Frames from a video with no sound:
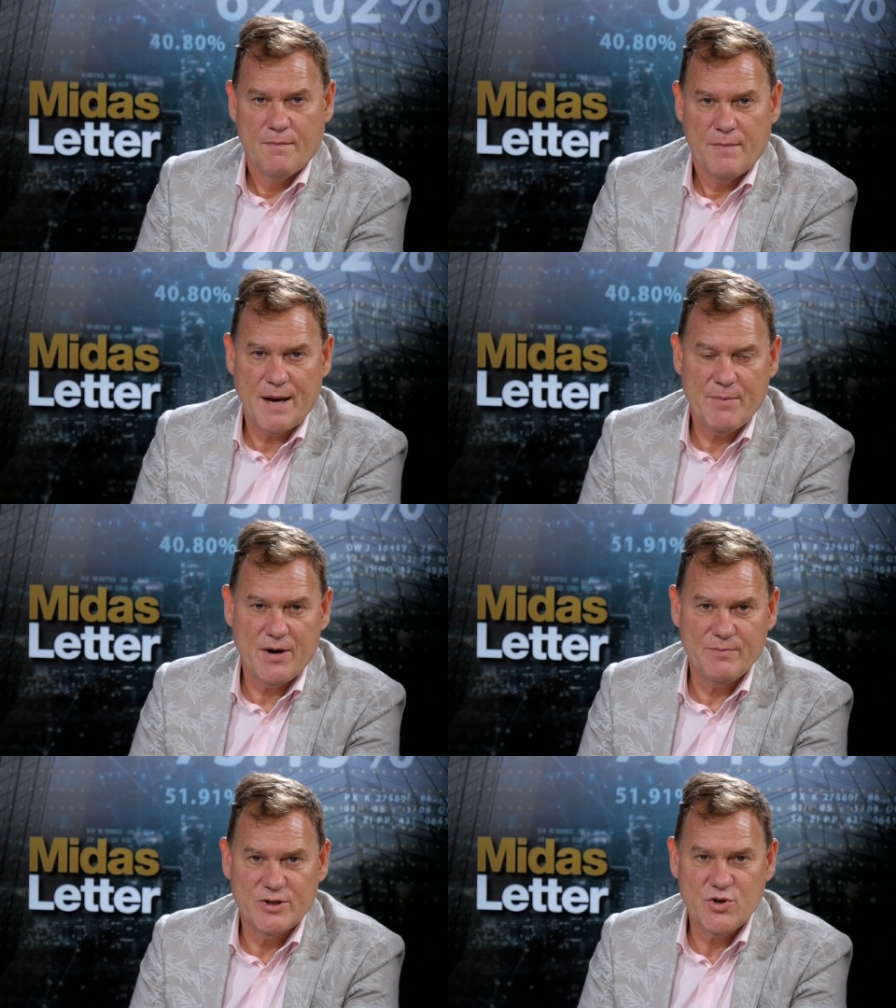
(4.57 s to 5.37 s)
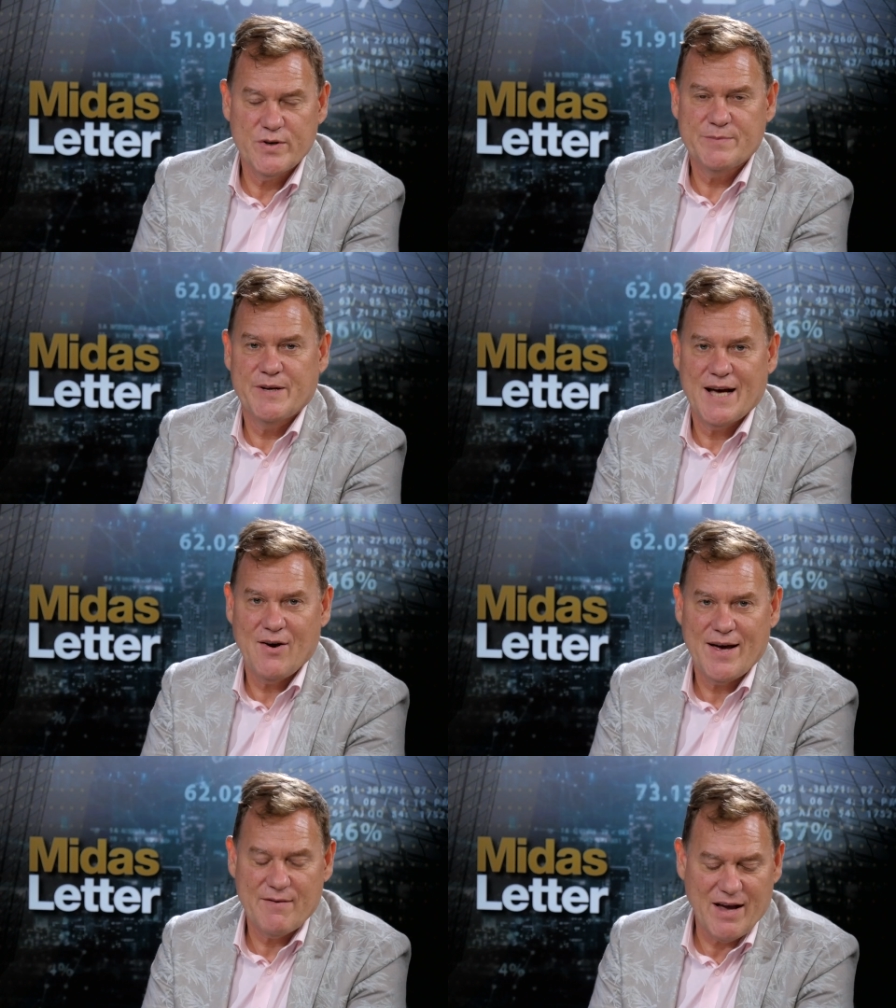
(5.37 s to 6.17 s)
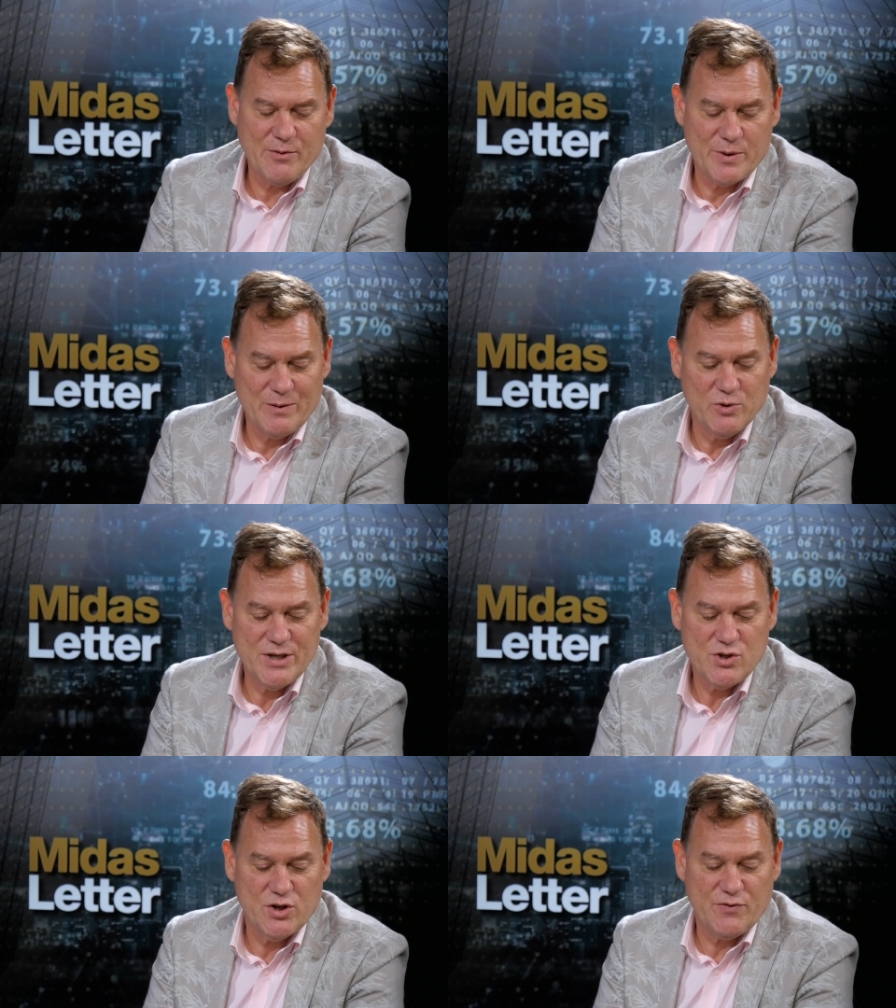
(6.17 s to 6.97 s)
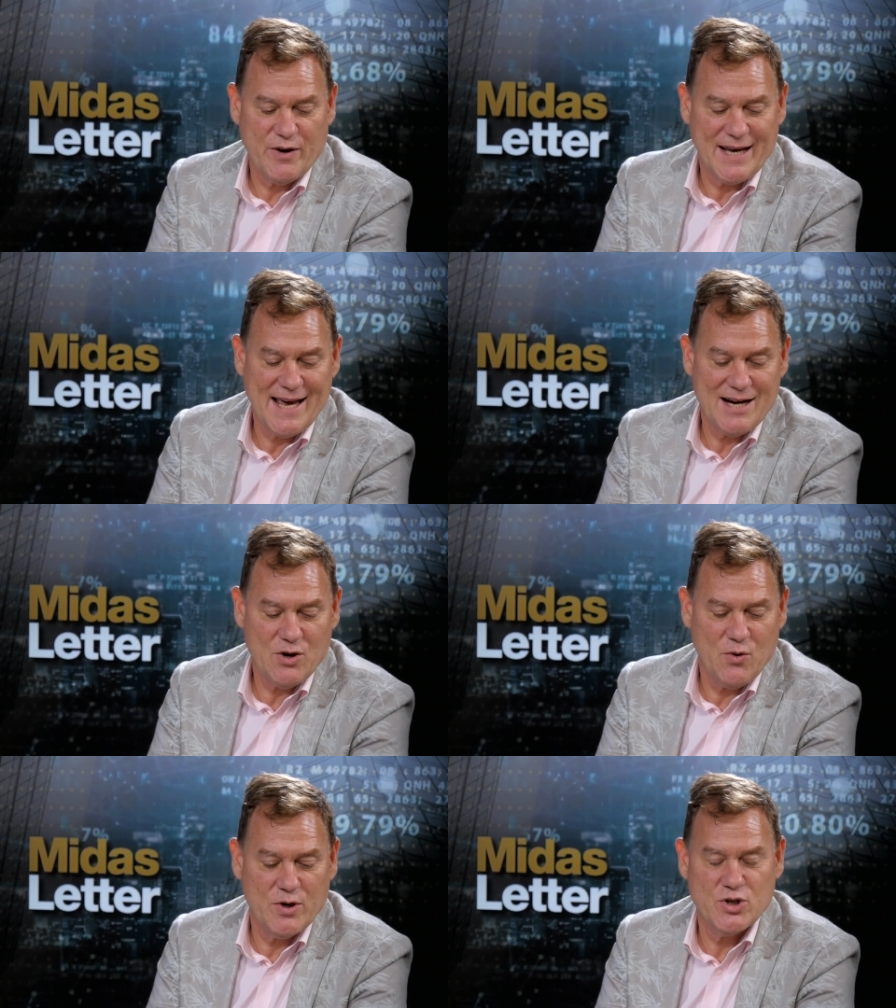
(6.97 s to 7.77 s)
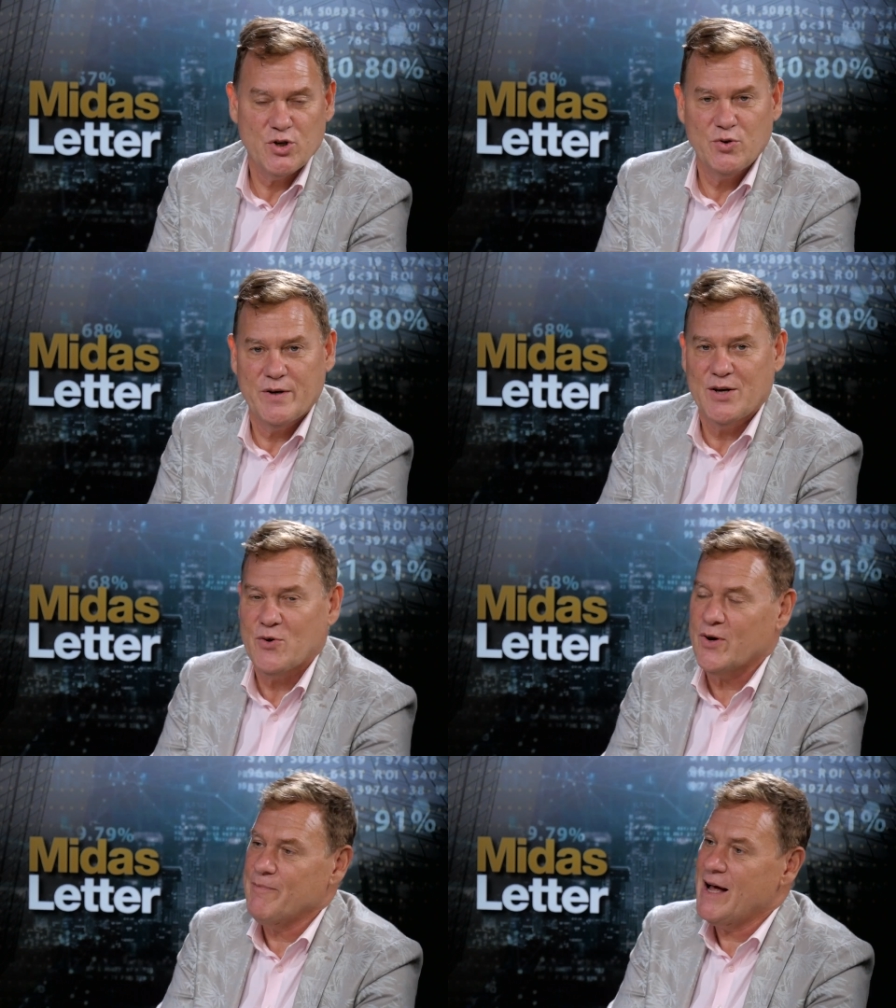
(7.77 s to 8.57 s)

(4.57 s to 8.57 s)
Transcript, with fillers: Matt Bottomley joins me now, Head of Equity Research for Canaccord Genuity Corp.